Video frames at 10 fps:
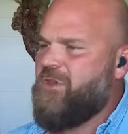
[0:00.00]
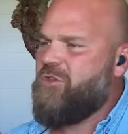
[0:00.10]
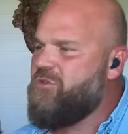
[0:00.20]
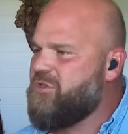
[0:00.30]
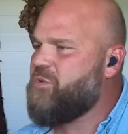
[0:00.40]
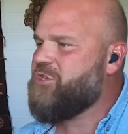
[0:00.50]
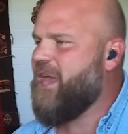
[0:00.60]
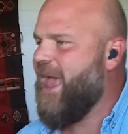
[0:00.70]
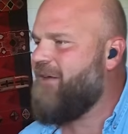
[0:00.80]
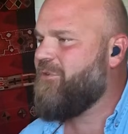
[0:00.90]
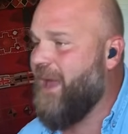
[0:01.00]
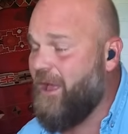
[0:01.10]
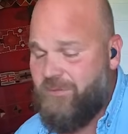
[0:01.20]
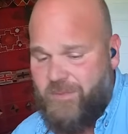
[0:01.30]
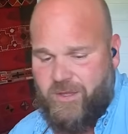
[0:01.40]
Use what you have
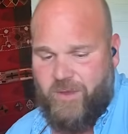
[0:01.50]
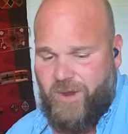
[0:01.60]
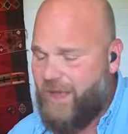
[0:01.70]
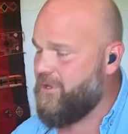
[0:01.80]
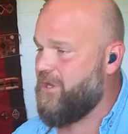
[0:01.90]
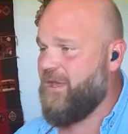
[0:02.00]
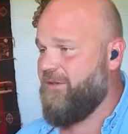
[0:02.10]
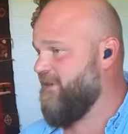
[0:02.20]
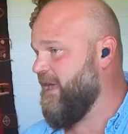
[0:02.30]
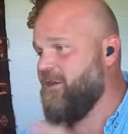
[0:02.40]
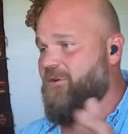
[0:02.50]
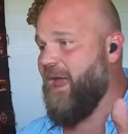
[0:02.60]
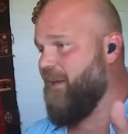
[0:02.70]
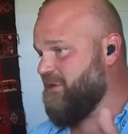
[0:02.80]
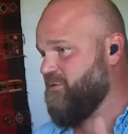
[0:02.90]
around you. If king
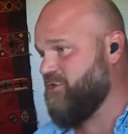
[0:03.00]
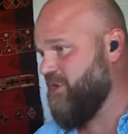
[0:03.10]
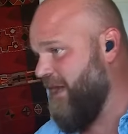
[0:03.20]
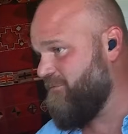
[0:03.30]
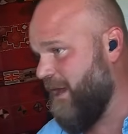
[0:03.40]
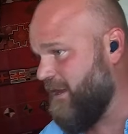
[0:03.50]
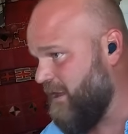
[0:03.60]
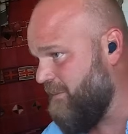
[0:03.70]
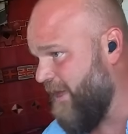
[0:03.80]
crab is what you have readily